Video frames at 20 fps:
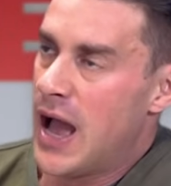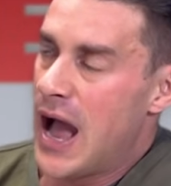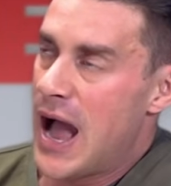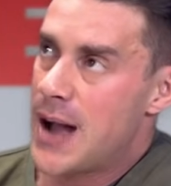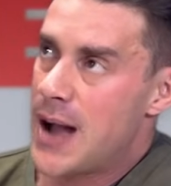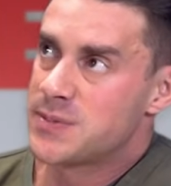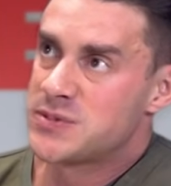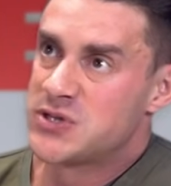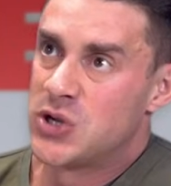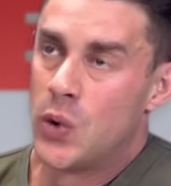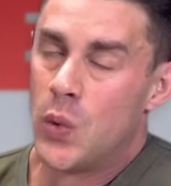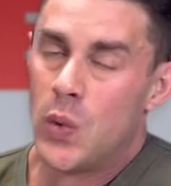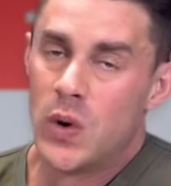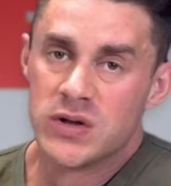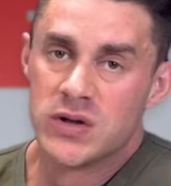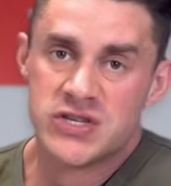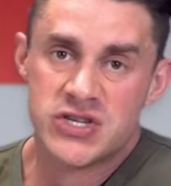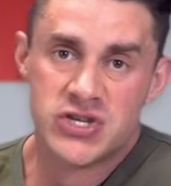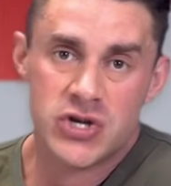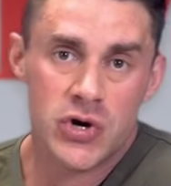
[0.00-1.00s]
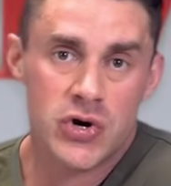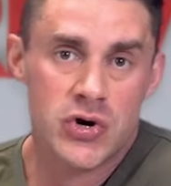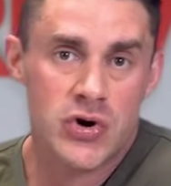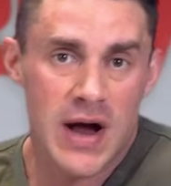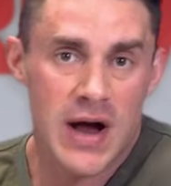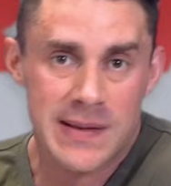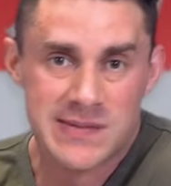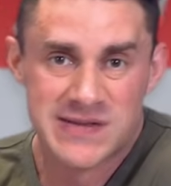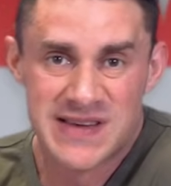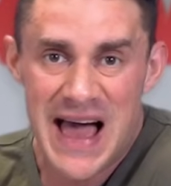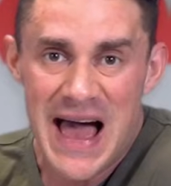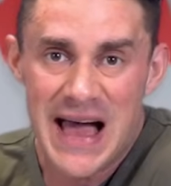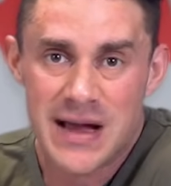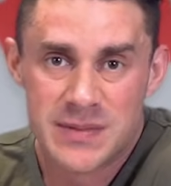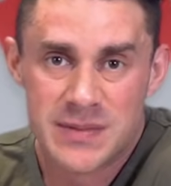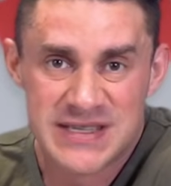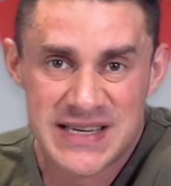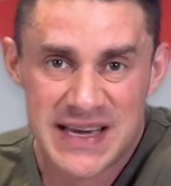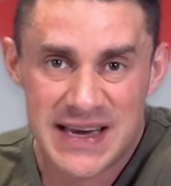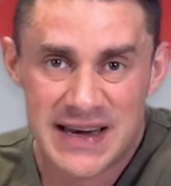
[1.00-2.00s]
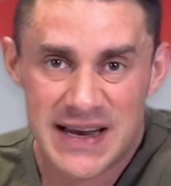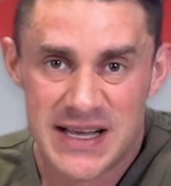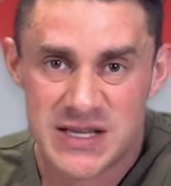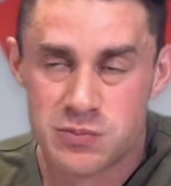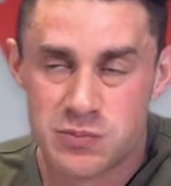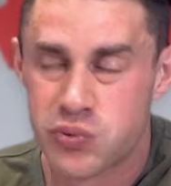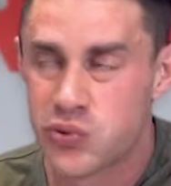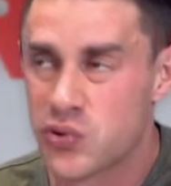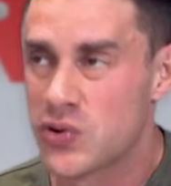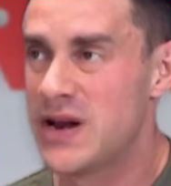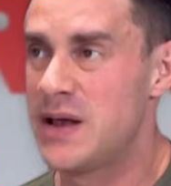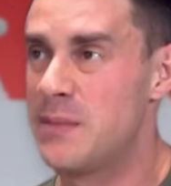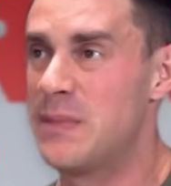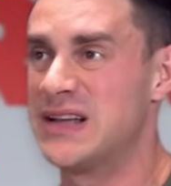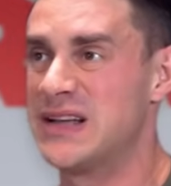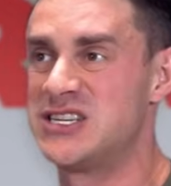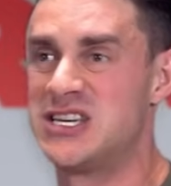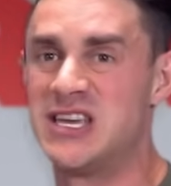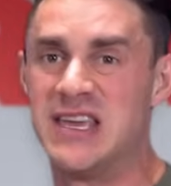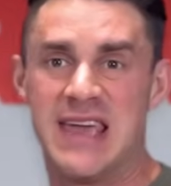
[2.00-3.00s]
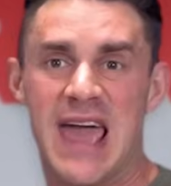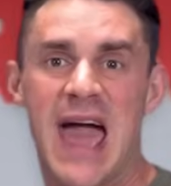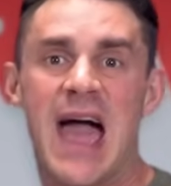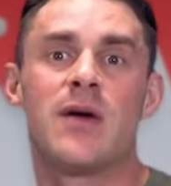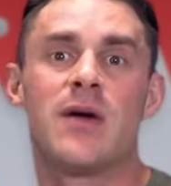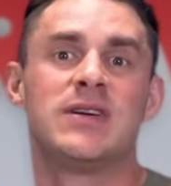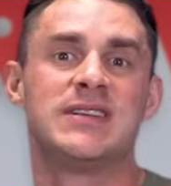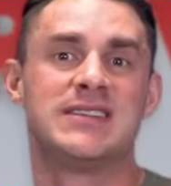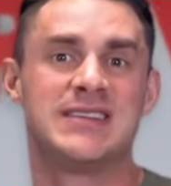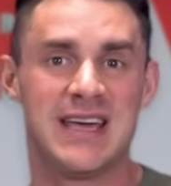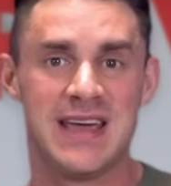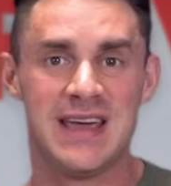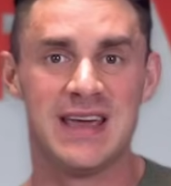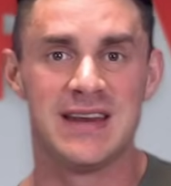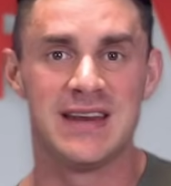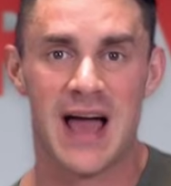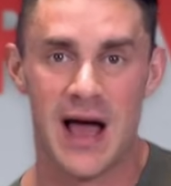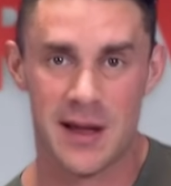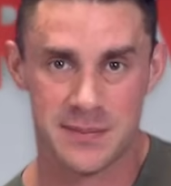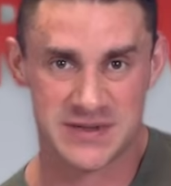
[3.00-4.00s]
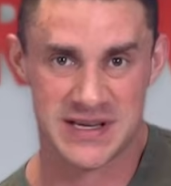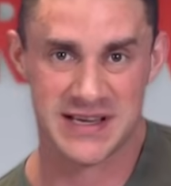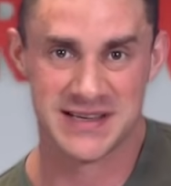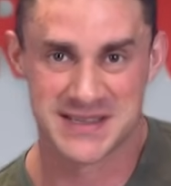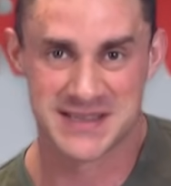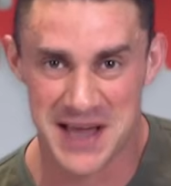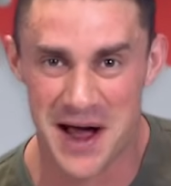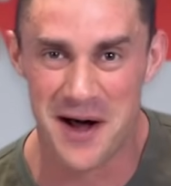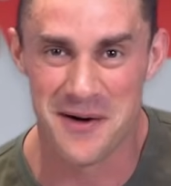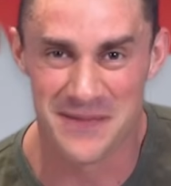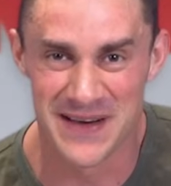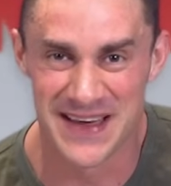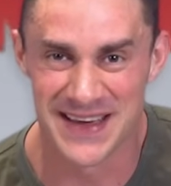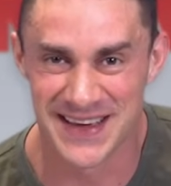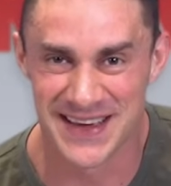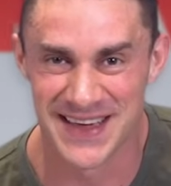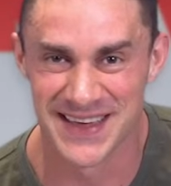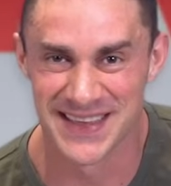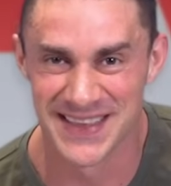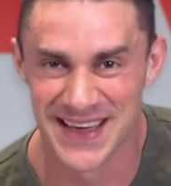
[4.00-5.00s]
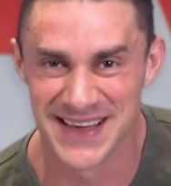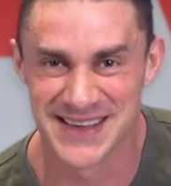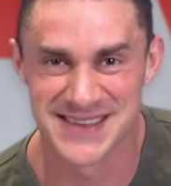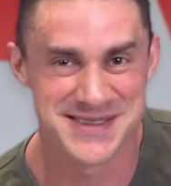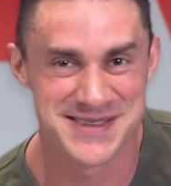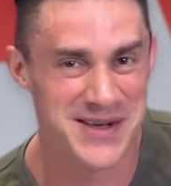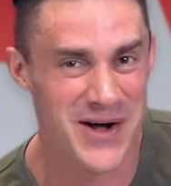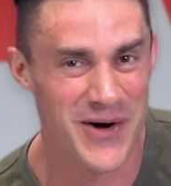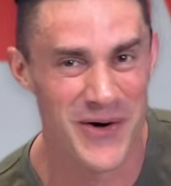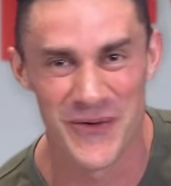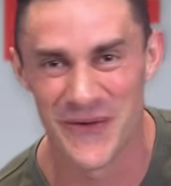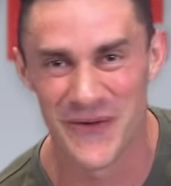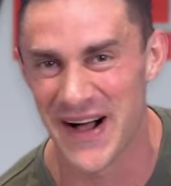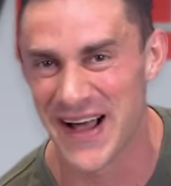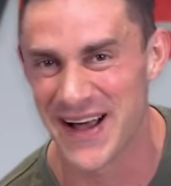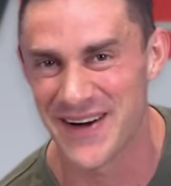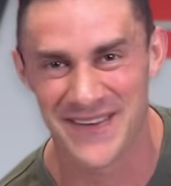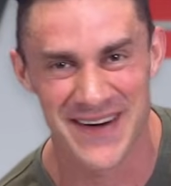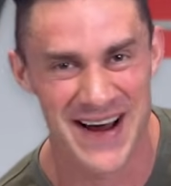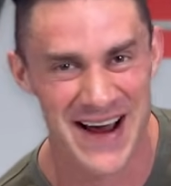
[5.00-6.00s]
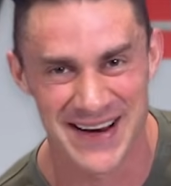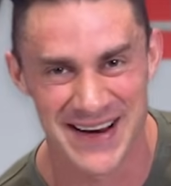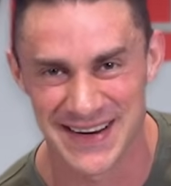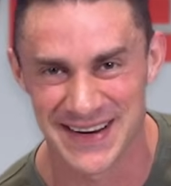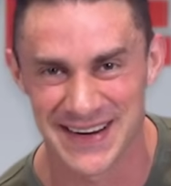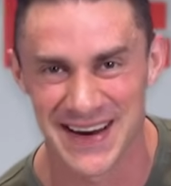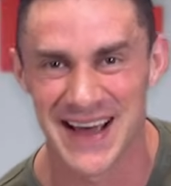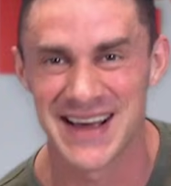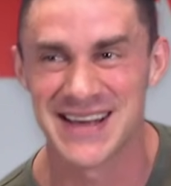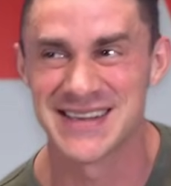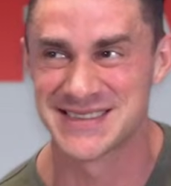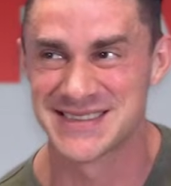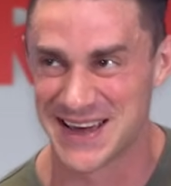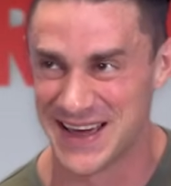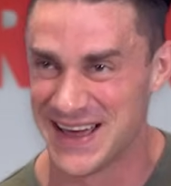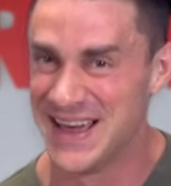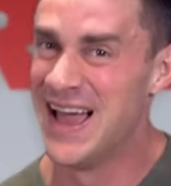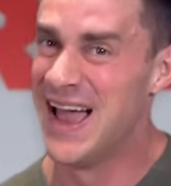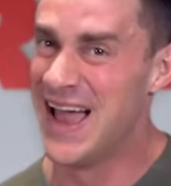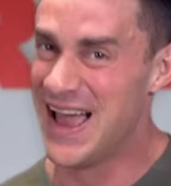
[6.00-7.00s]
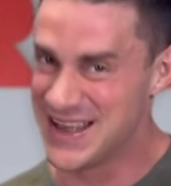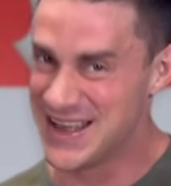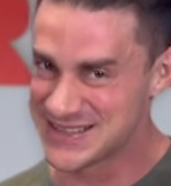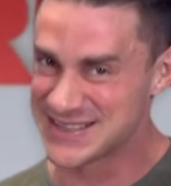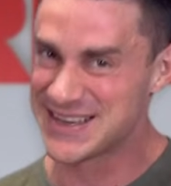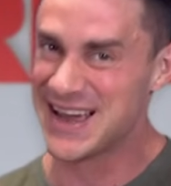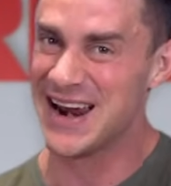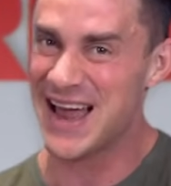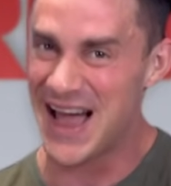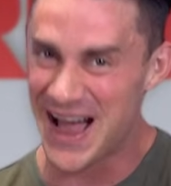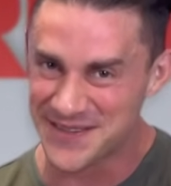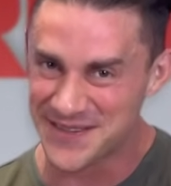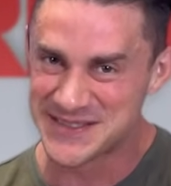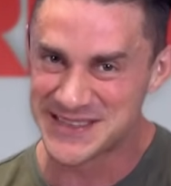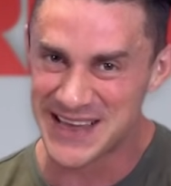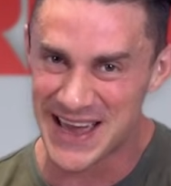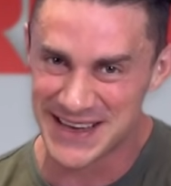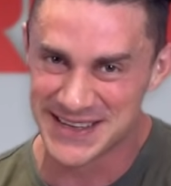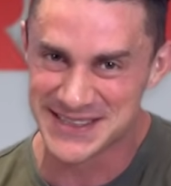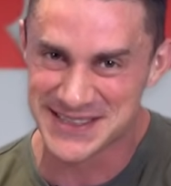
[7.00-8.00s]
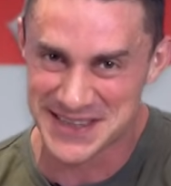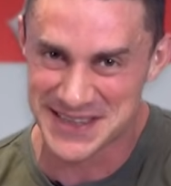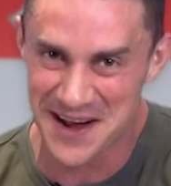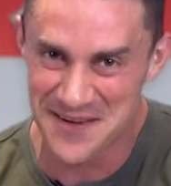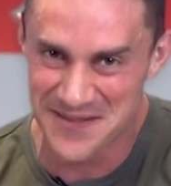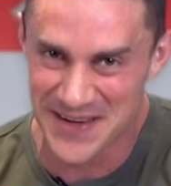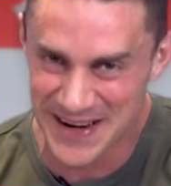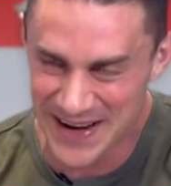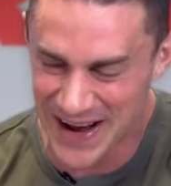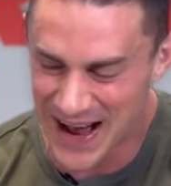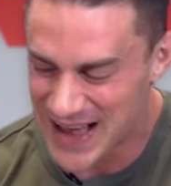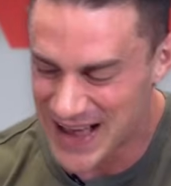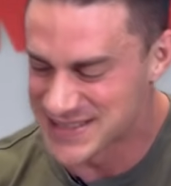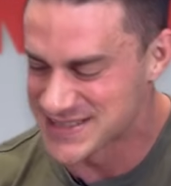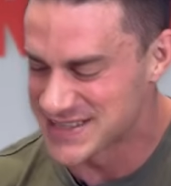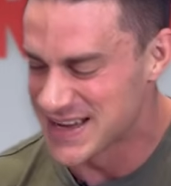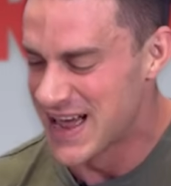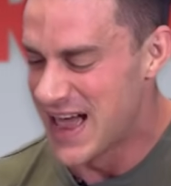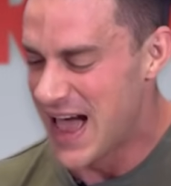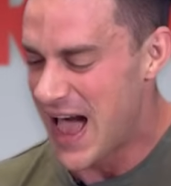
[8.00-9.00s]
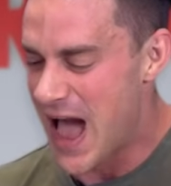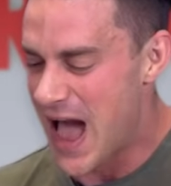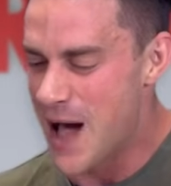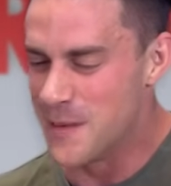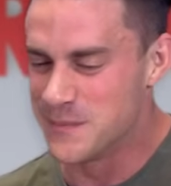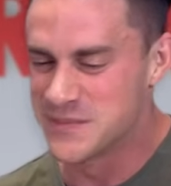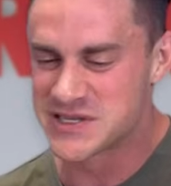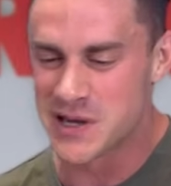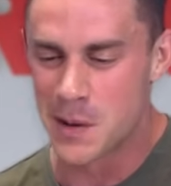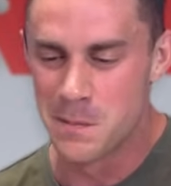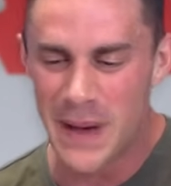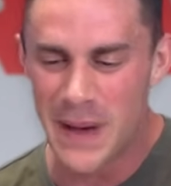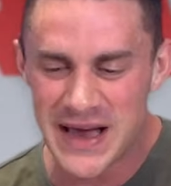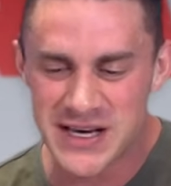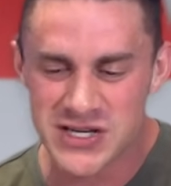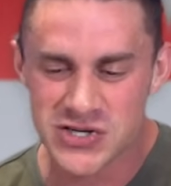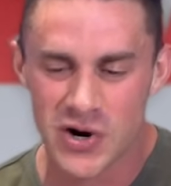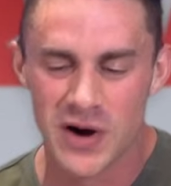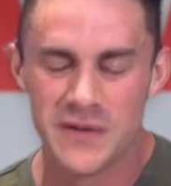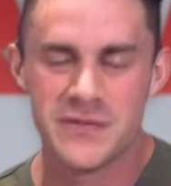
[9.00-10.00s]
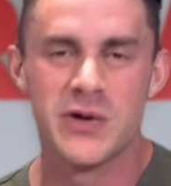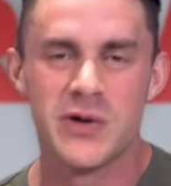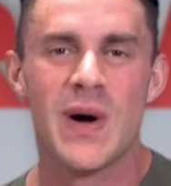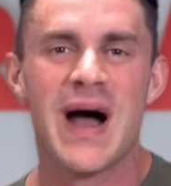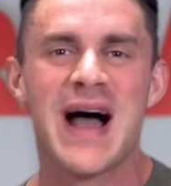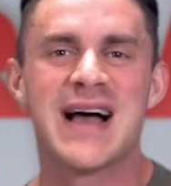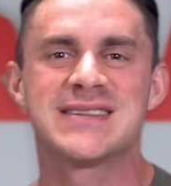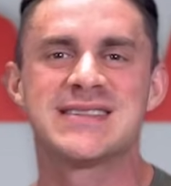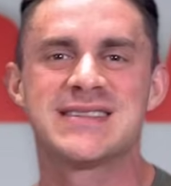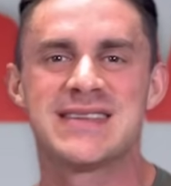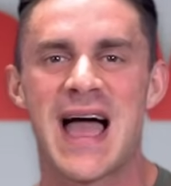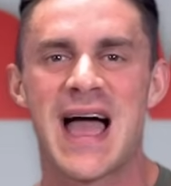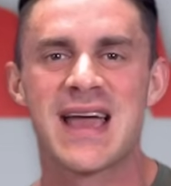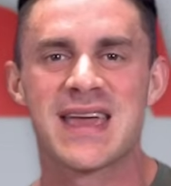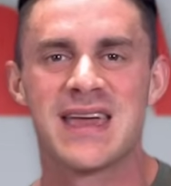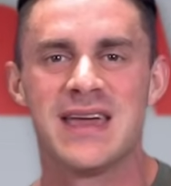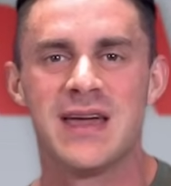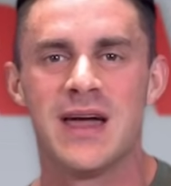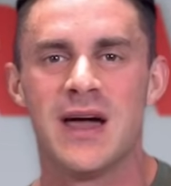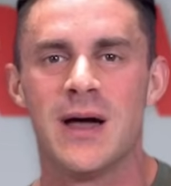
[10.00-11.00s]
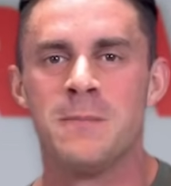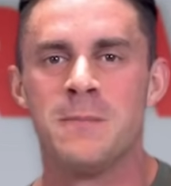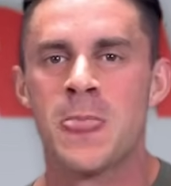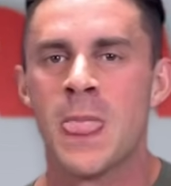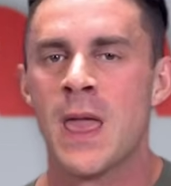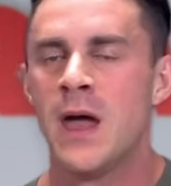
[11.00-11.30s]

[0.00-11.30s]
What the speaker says: up towards 2 grams of agmatine, it's pretty much guaranteed upset stomach. There's no way around it. Like it's gonna upset your stomach, guys. So make sure if you are stacking it